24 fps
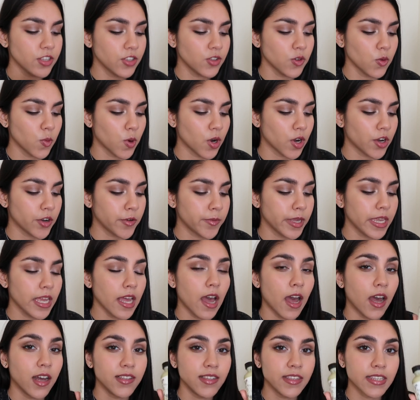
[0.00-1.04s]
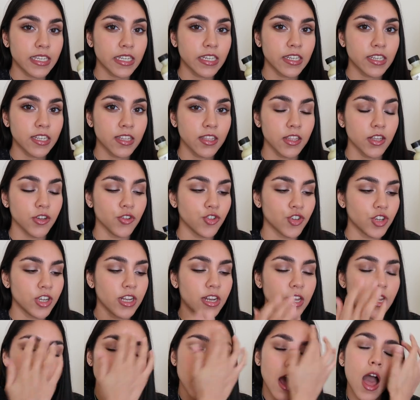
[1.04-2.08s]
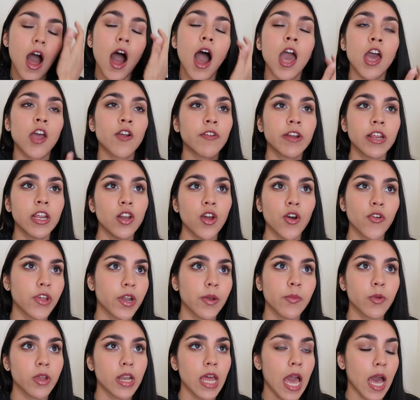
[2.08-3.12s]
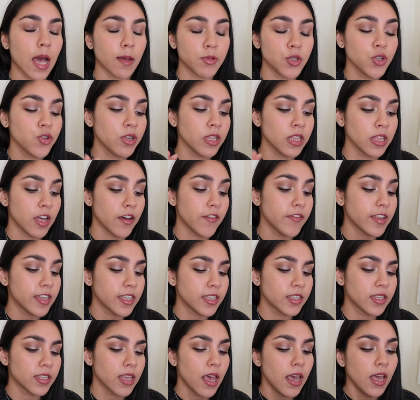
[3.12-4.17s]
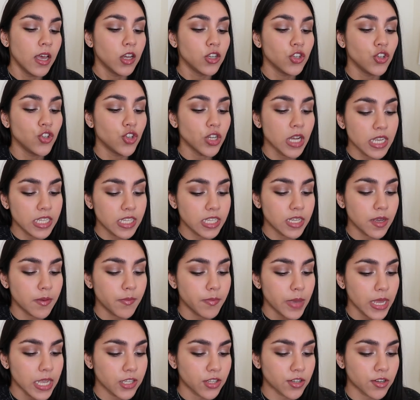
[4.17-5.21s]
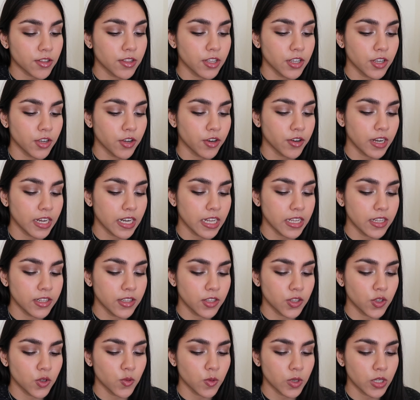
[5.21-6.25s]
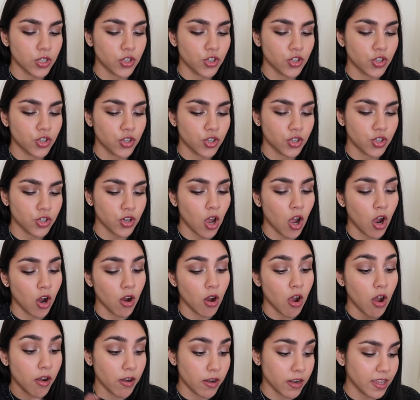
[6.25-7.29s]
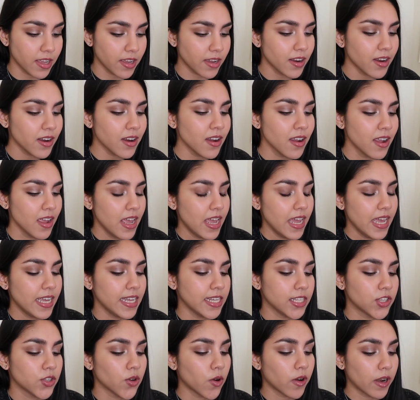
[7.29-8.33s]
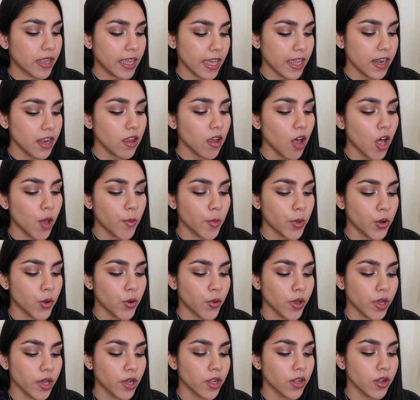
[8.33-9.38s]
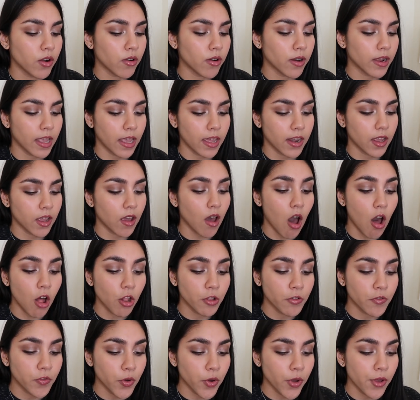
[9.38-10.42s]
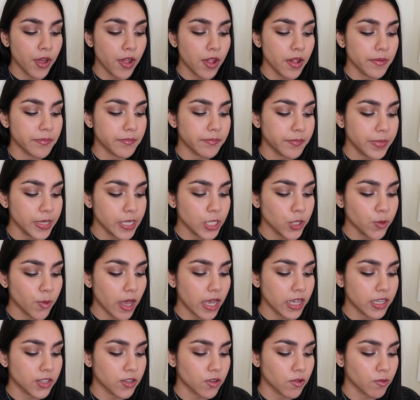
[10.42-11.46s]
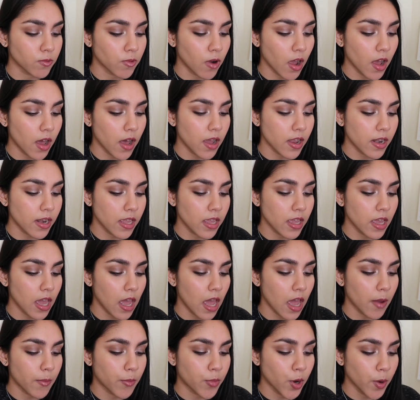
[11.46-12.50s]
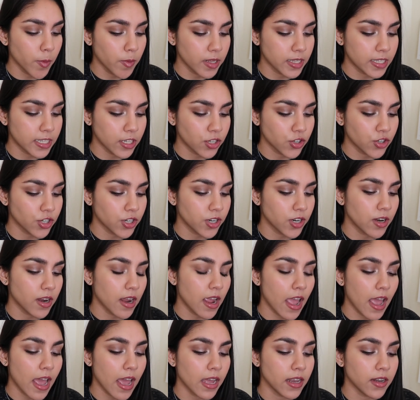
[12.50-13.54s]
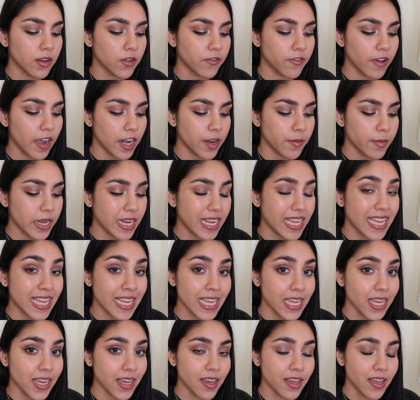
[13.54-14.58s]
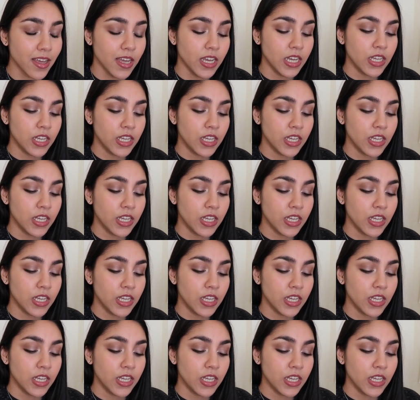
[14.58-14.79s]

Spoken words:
is the Worker Bee Unscented Lotion, and I already know that I'm gonna absolutely love this just based on the ingredients which are on here. It's organic almond oil, organic olive oil, beeswax, raw honey, propolis tincture, and vitamin E.